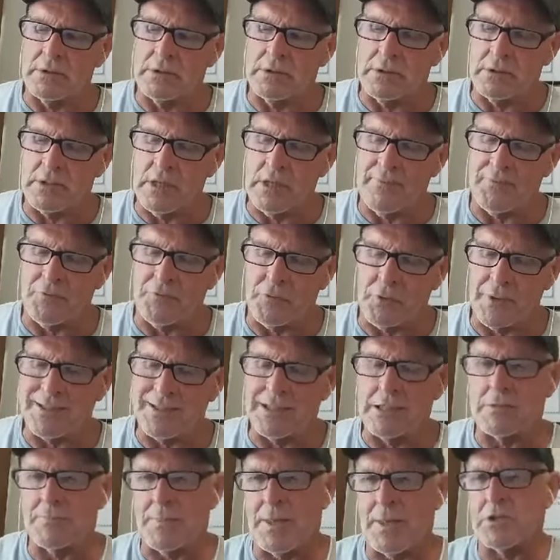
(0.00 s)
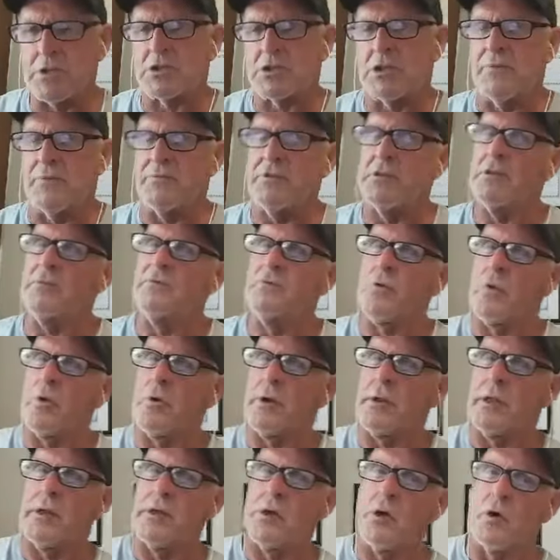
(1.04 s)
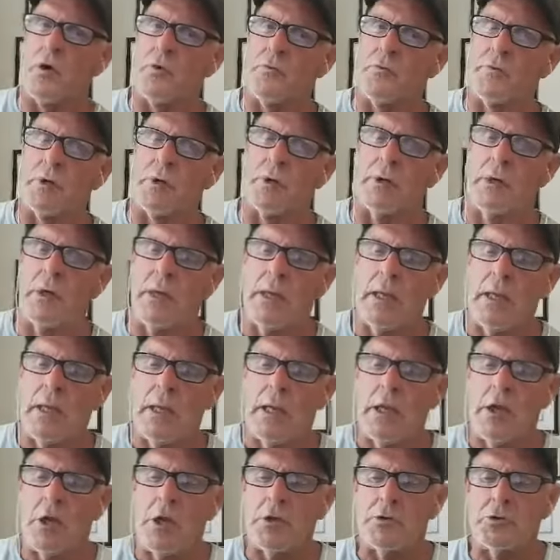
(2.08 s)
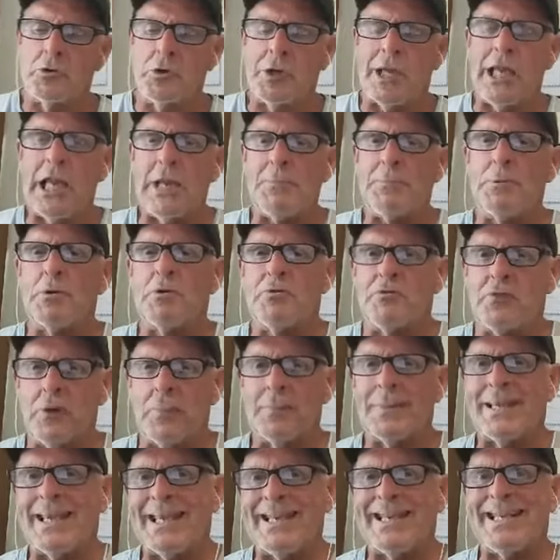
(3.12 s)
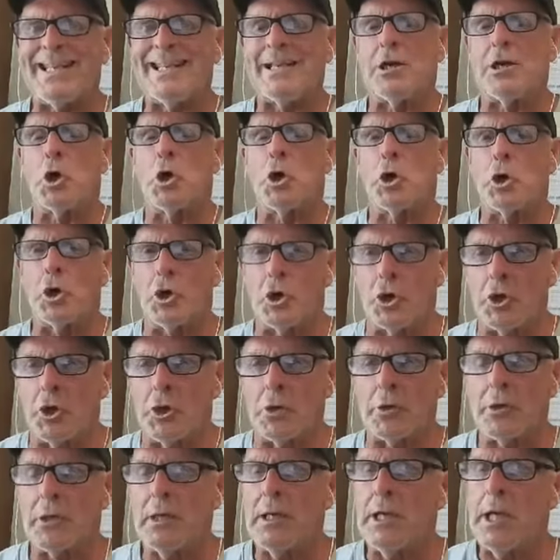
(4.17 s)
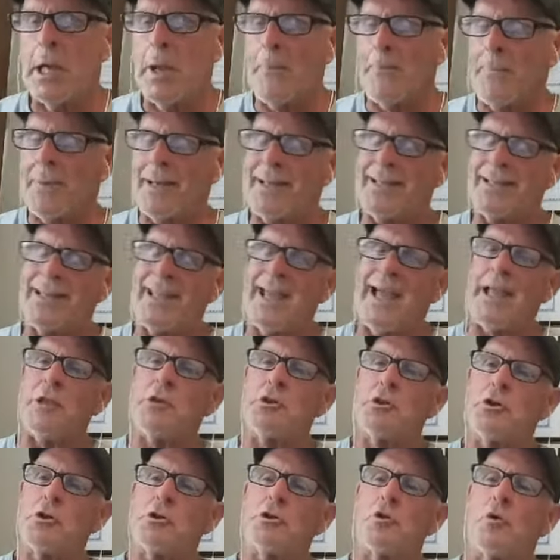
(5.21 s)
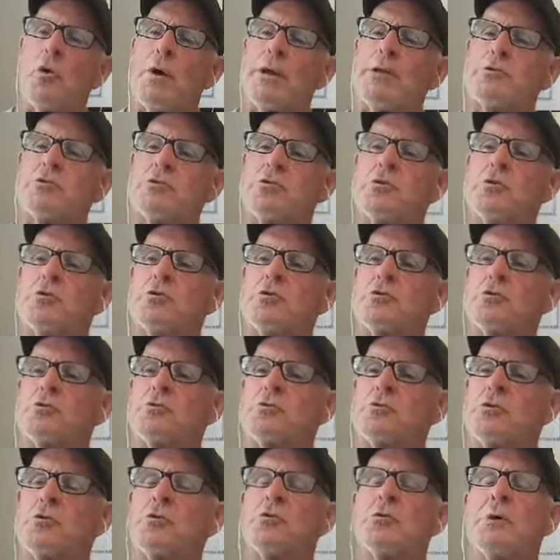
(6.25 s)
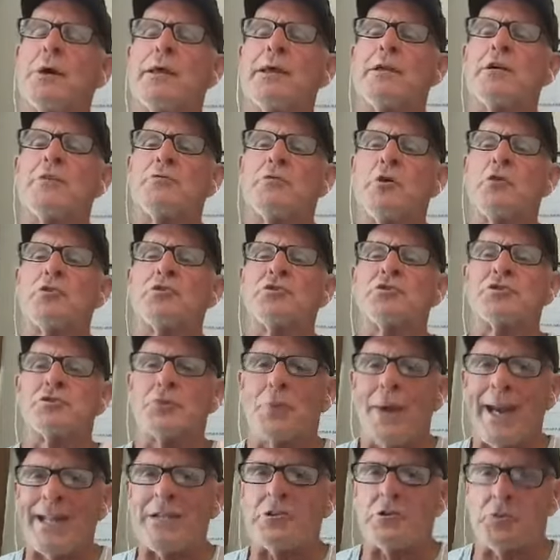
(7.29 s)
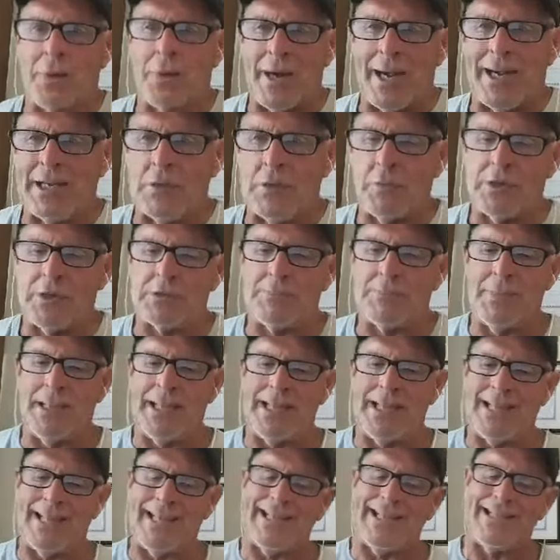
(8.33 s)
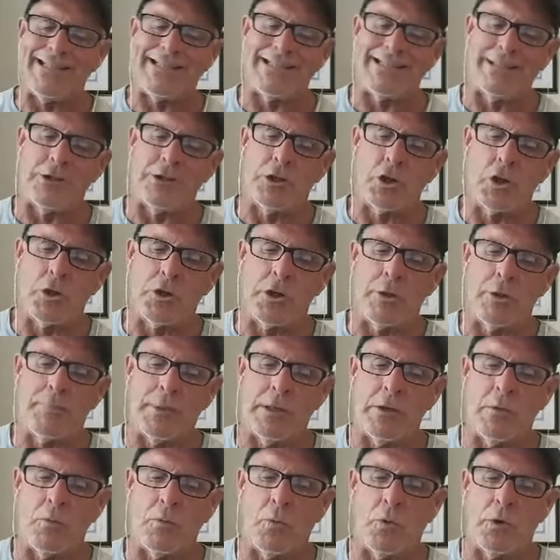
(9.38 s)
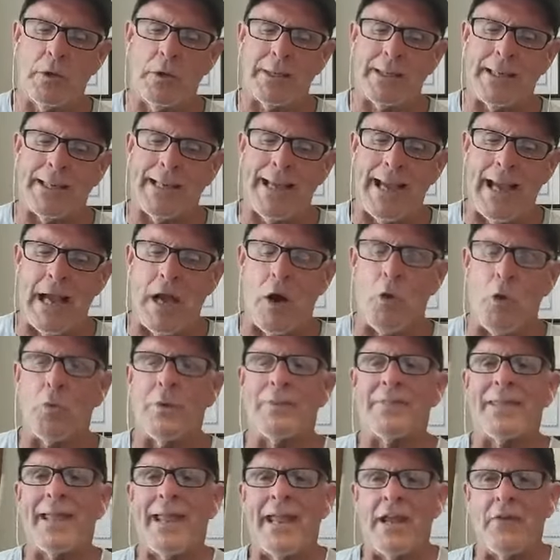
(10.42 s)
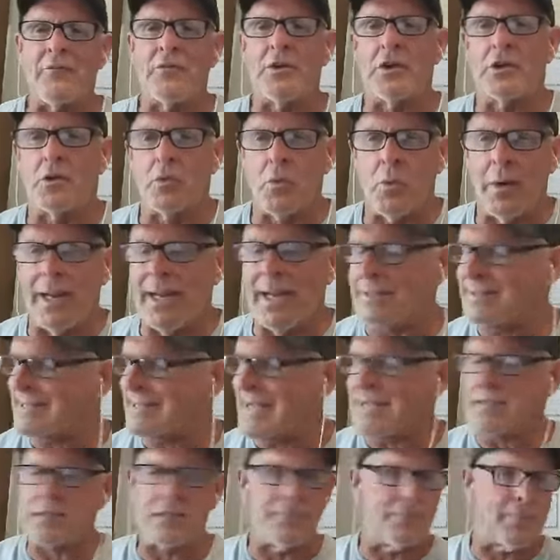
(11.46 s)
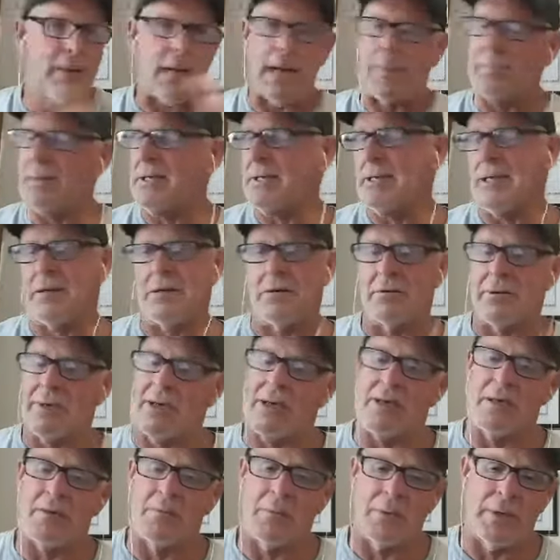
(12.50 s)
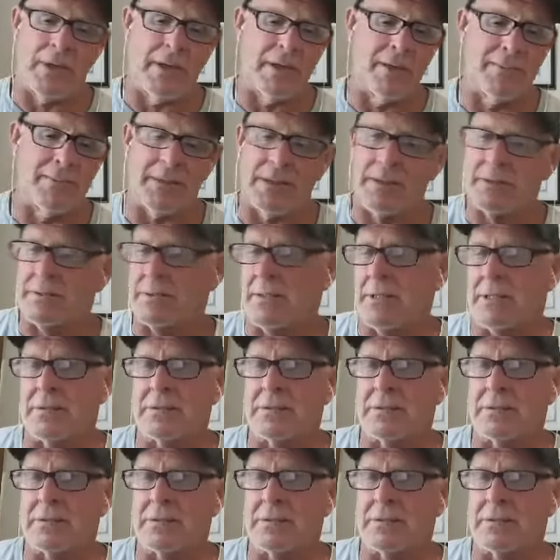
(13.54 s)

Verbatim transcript: difference, especially if you're 40 and over, to keep you from getting hurt. But yet you're going to do interval strength training, which means you're going to be working out with heavier weights. That's the, I mean, I don't care what anybody says.